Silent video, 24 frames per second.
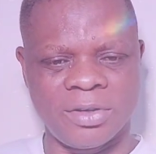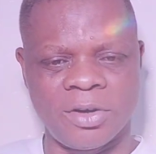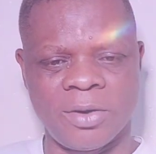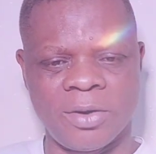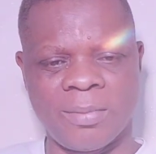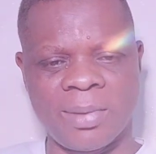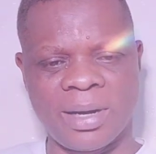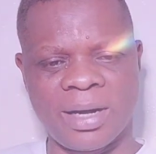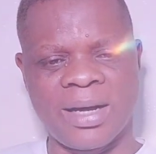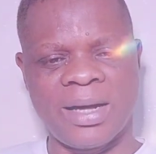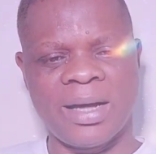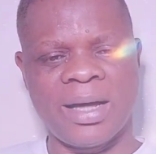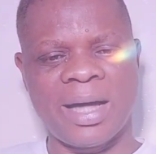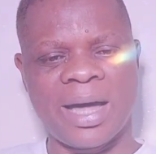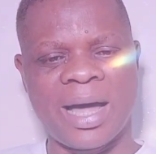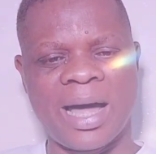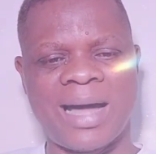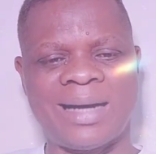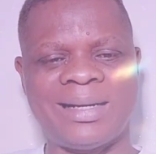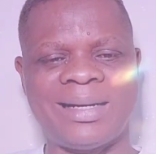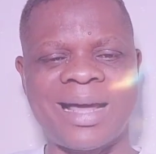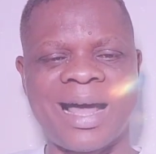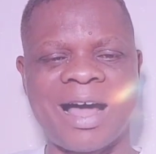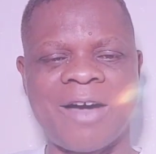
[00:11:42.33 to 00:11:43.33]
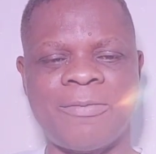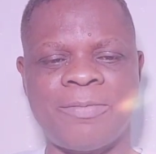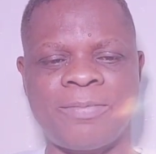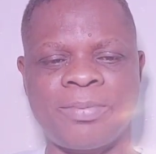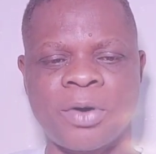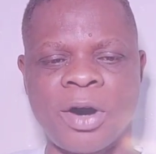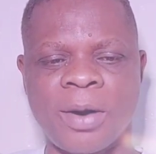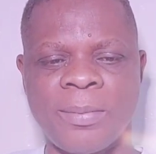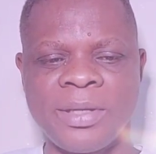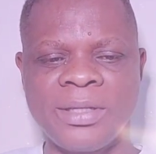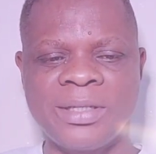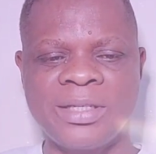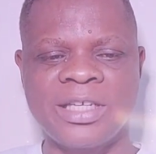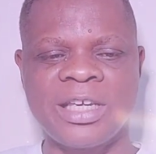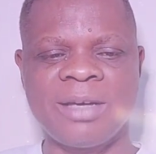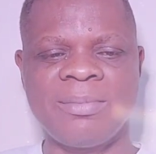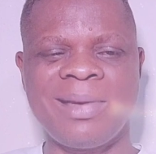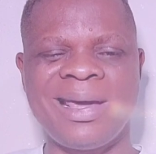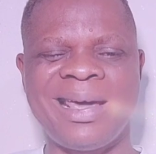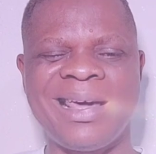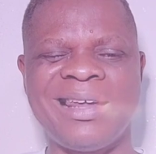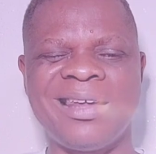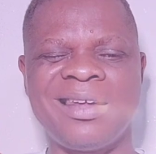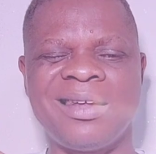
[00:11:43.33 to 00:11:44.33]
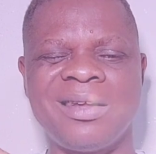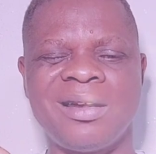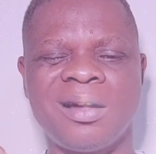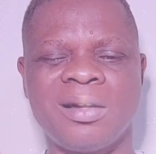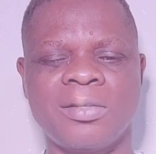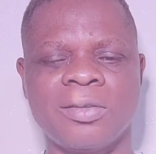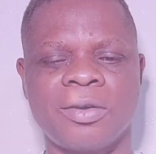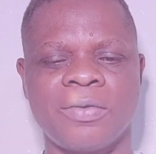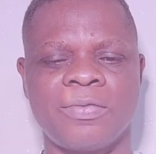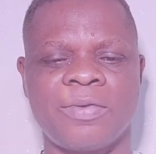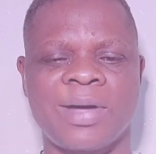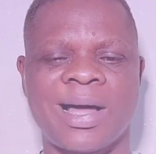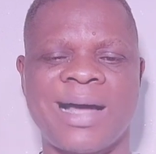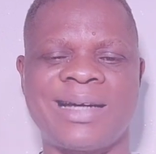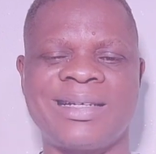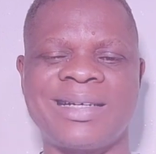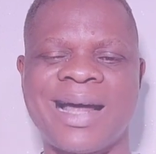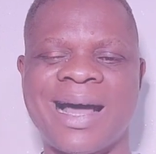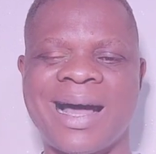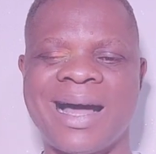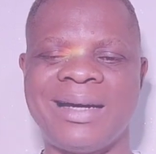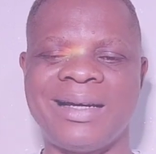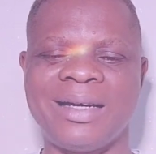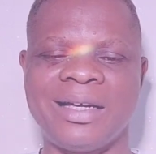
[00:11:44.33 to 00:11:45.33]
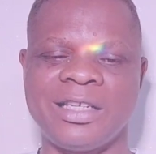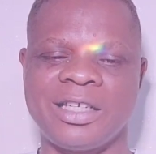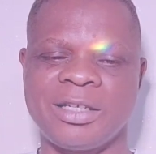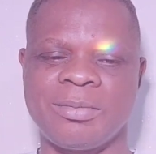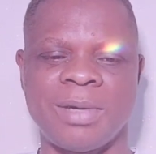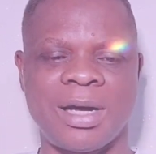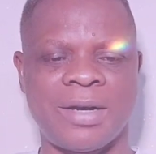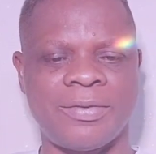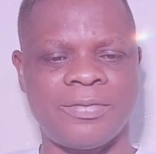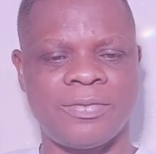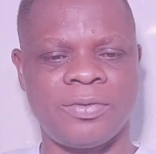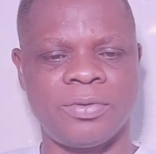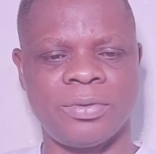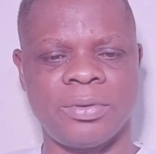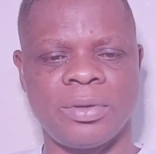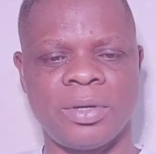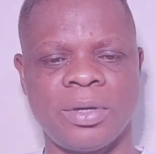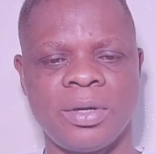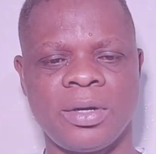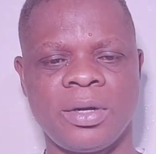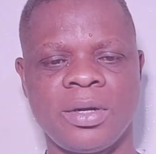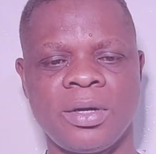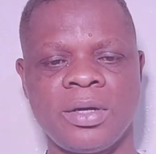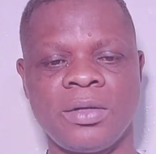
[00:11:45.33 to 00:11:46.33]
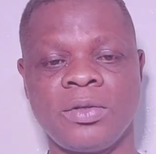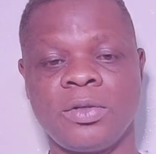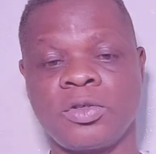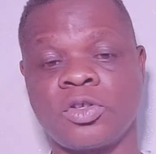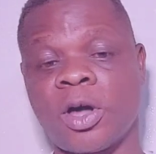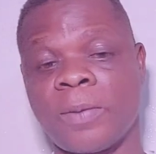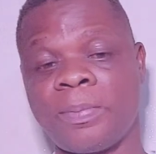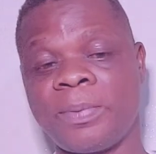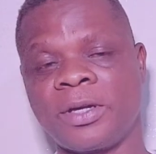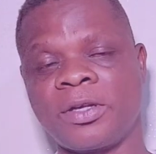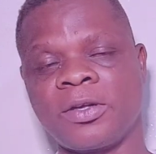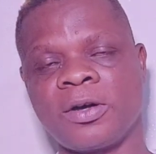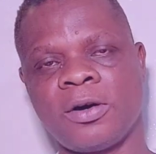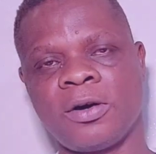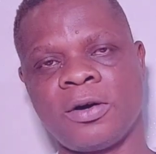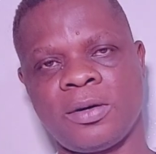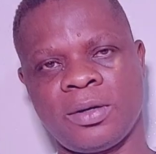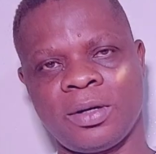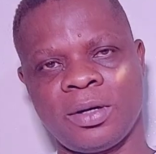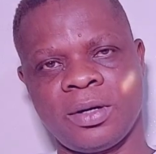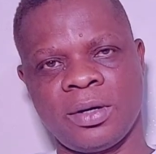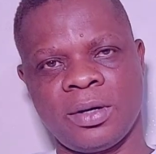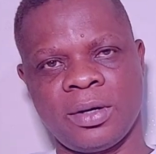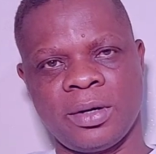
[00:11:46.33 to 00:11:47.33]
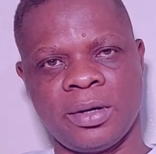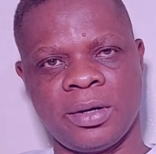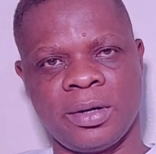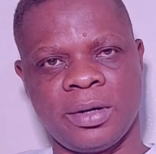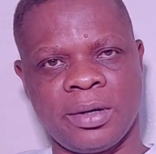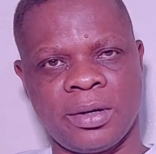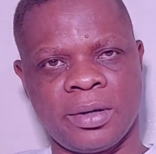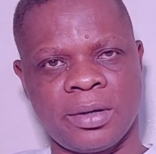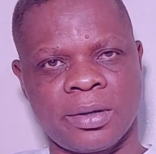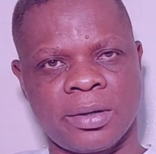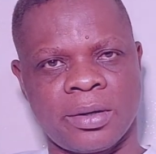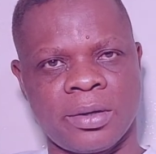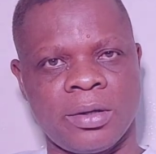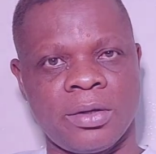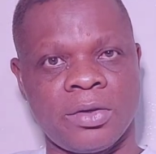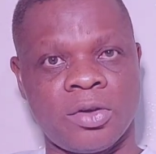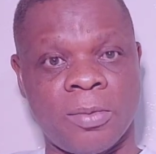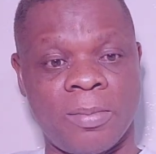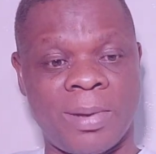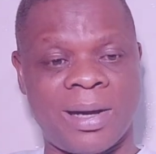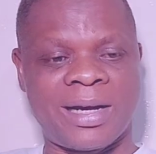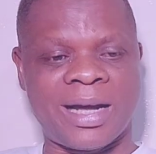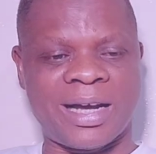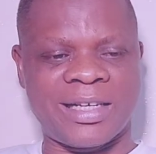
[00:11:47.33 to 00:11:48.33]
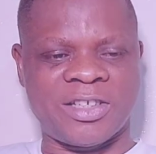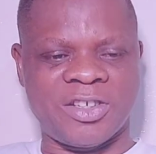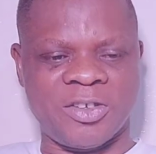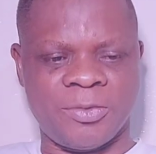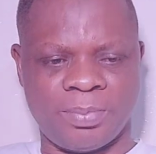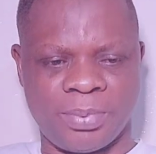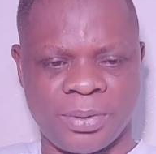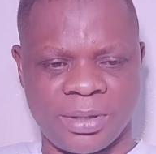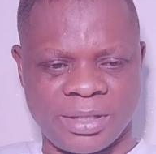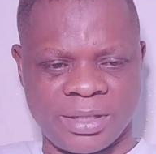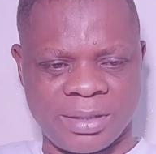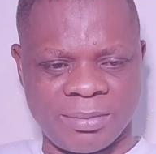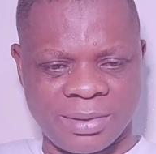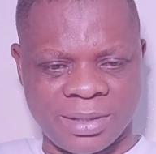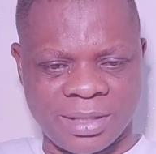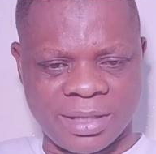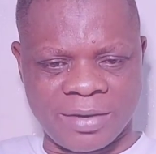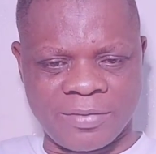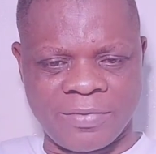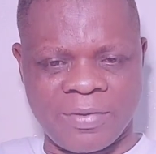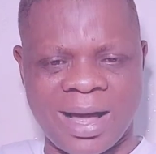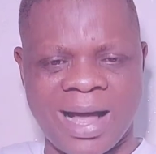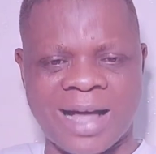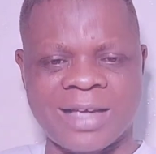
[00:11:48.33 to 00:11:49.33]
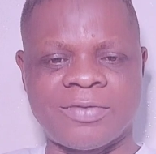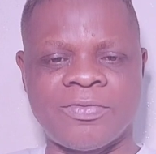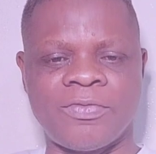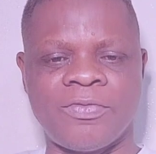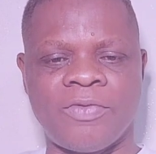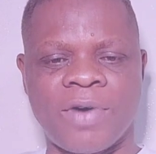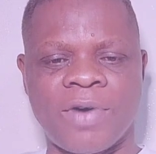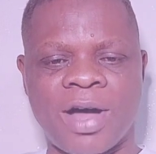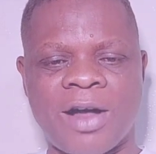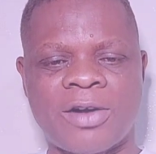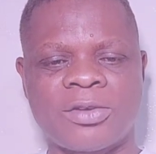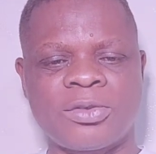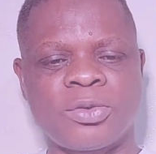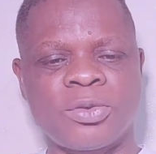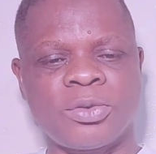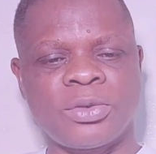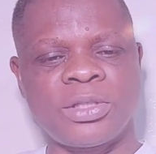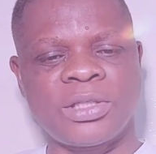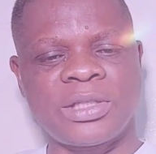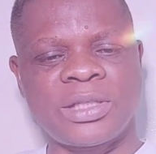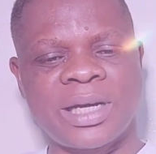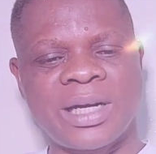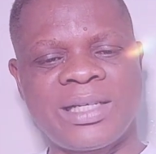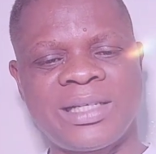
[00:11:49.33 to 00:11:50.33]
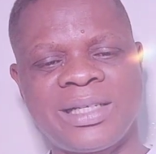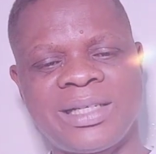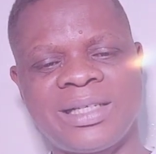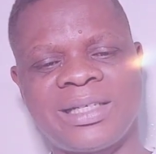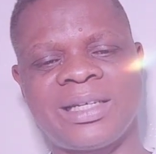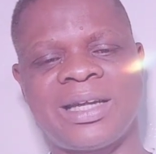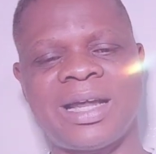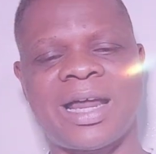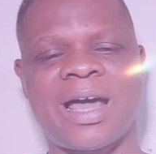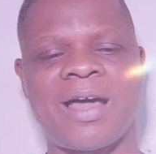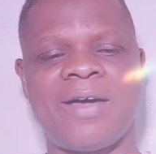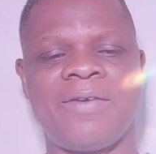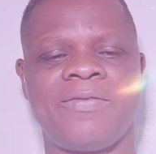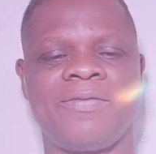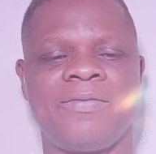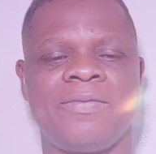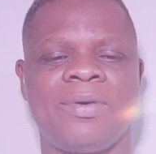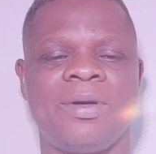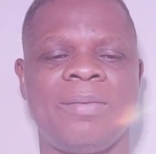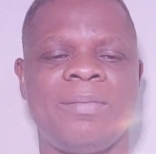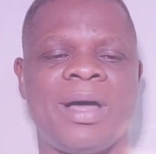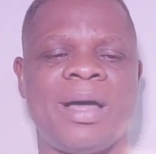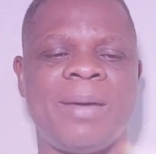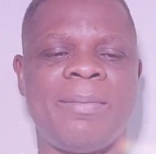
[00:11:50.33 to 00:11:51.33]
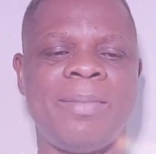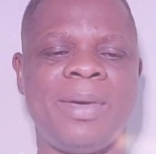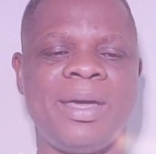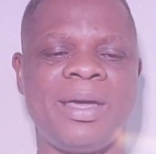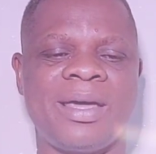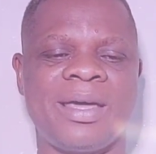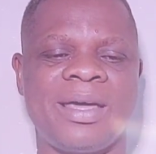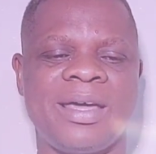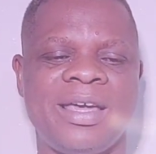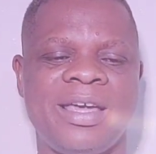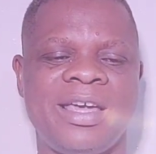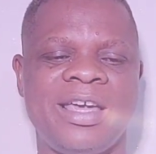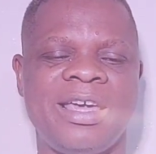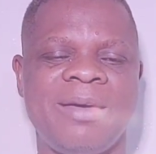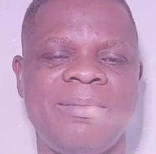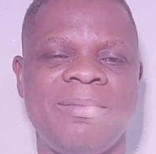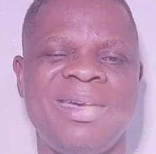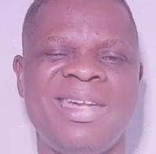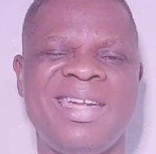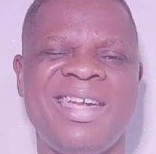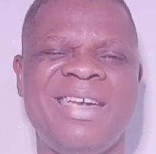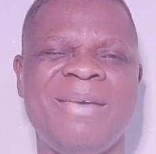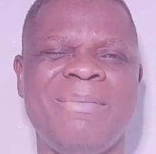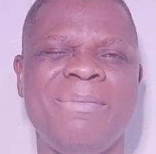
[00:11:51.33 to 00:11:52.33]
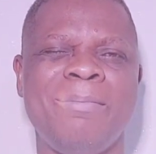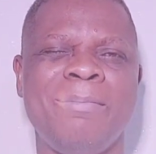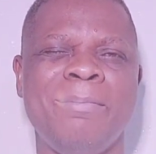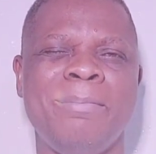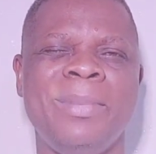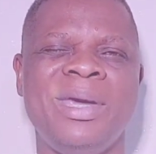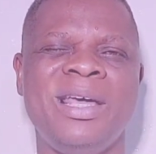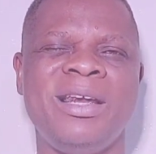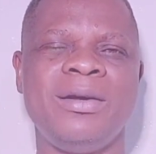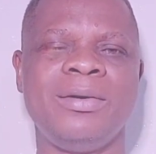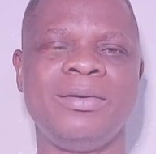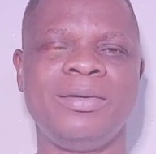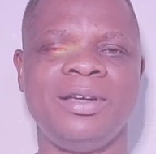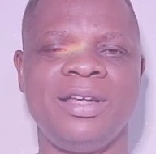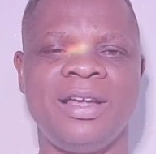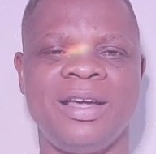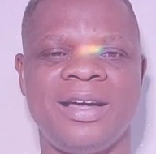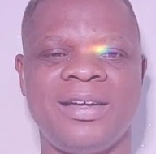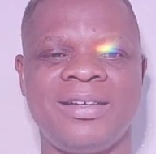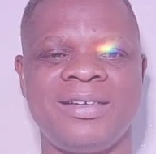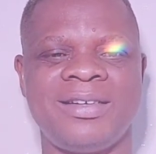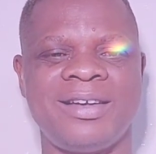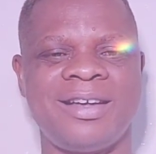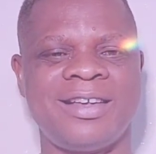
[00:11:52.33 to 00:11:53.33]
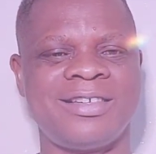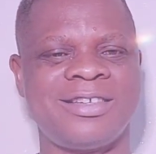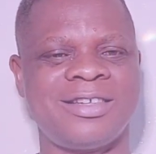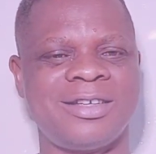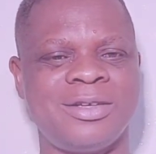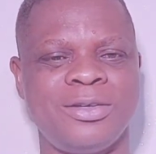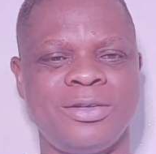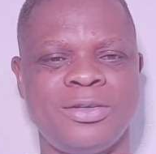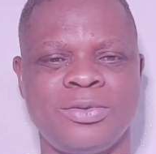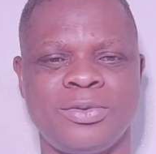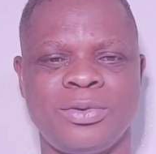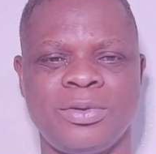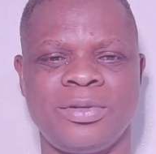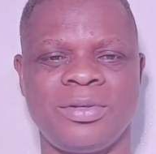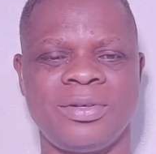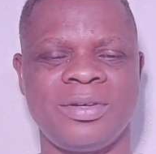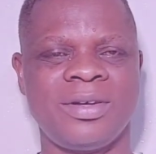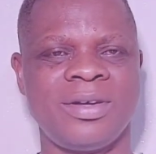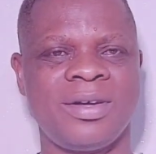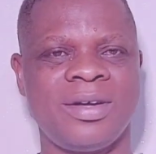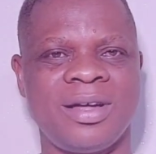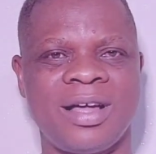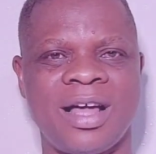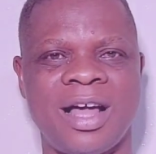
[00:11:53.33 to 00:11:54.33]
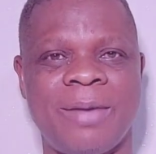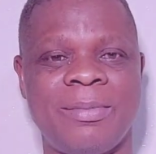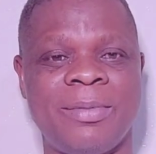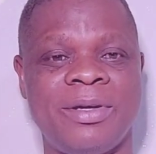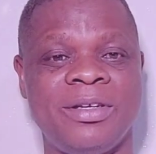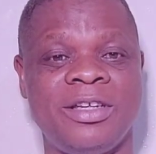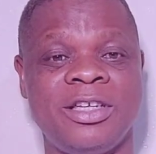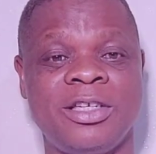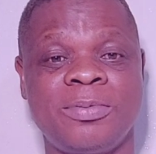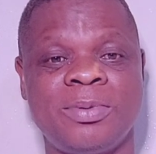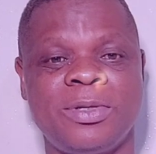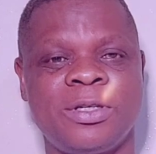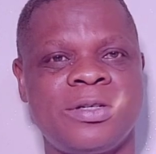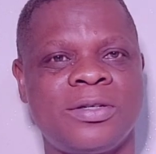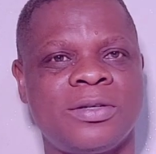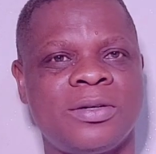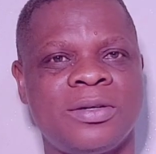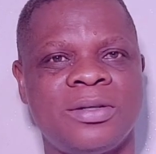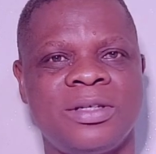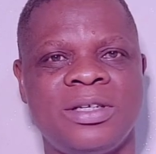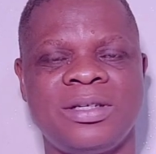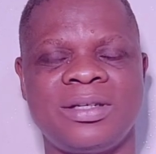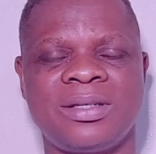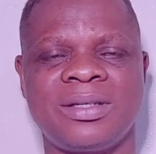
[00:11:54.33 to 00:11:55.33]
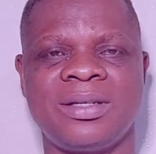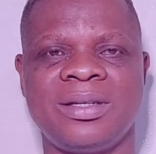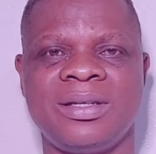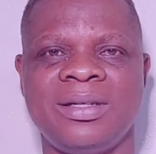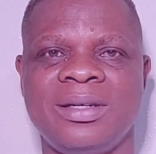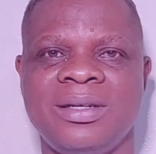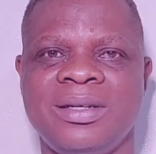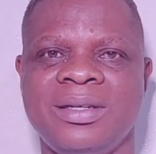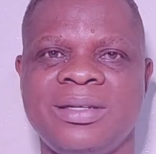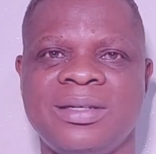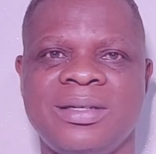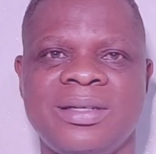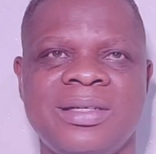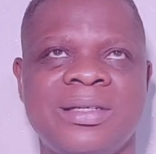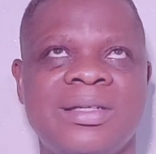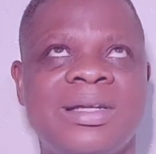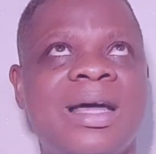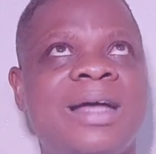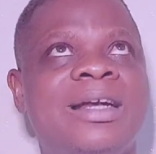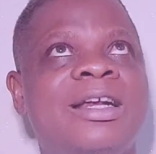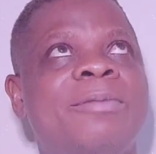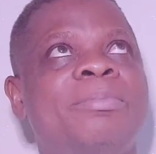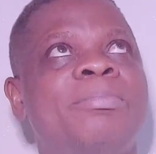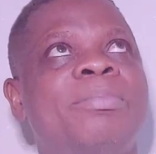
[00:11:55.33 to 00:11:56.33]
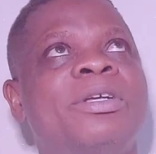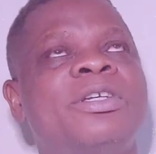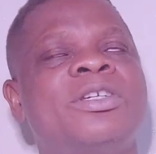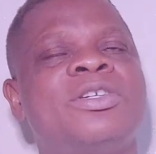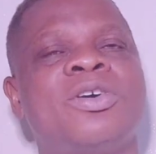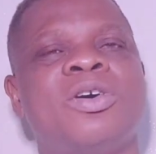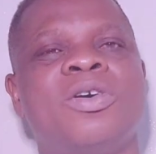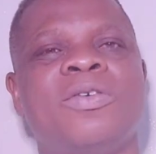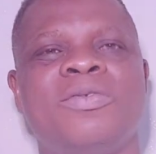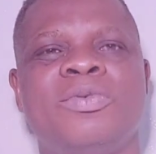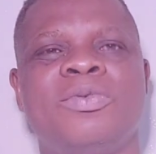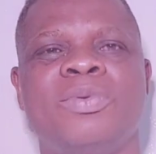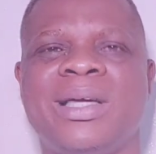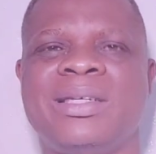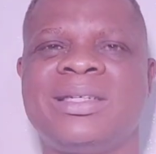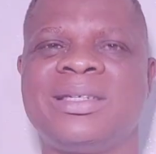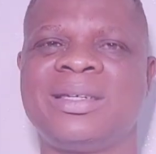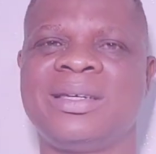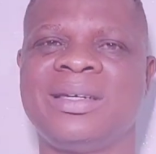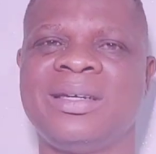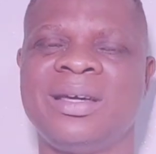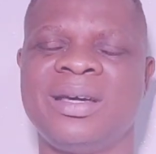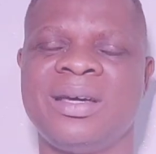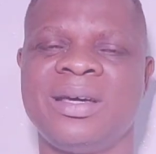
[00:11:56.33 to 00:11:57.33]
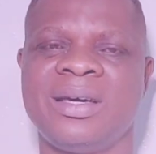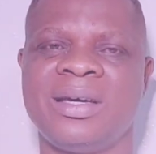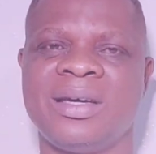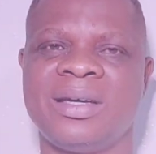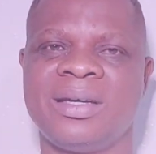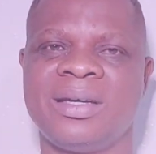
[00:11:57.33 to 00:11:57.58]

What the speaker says: number. And they have promised him a lot of cash and a smartphone. To top it all, Cubana Chief Priest himself has vowed to change his life by making him a millionaire. That was a huge one. I mean, this picture, this is like the picture of, do I say,